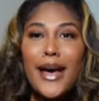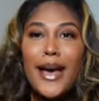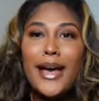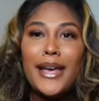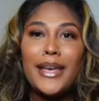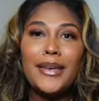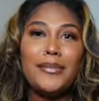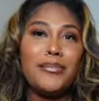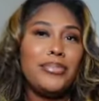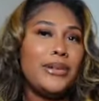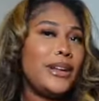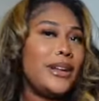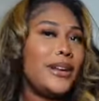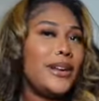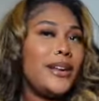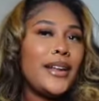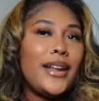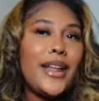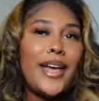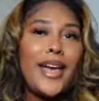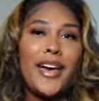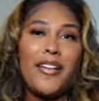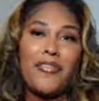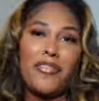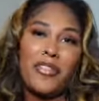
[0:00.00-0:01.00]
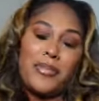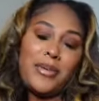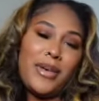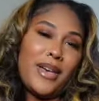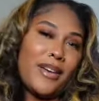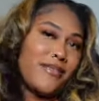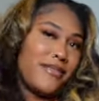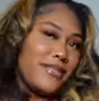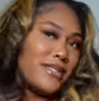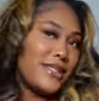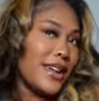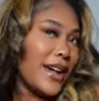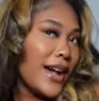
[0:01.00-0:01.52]
I can put it in a half up,
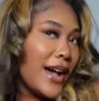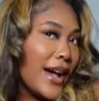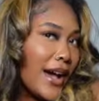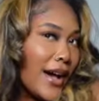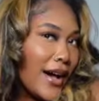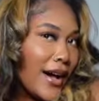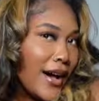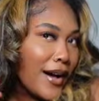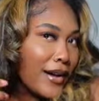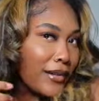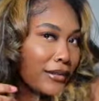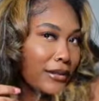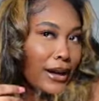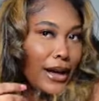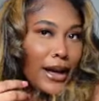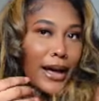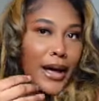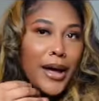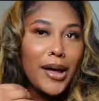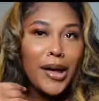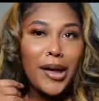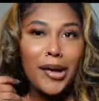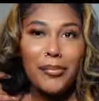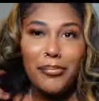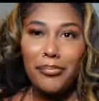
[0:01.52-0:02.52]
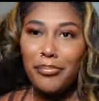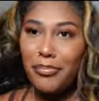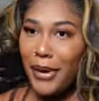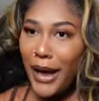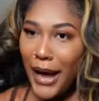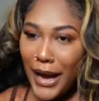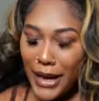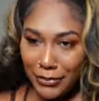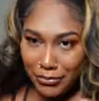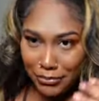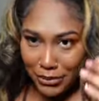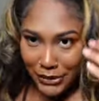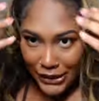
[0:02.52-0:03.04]
half down, a
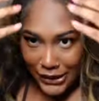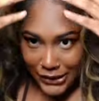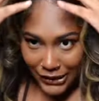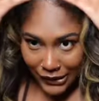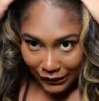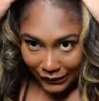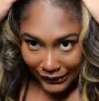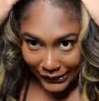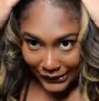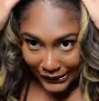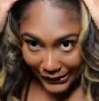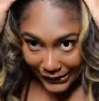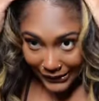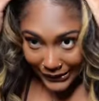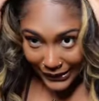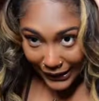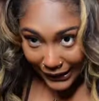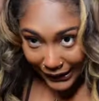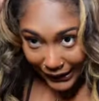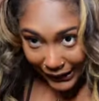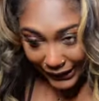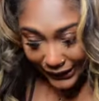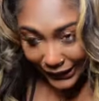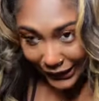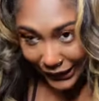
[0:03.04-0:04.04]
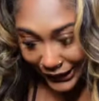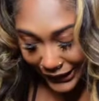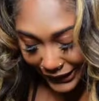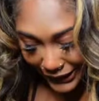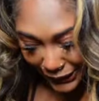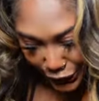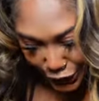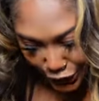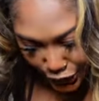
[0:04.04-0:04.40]
back bun. The only thing I can't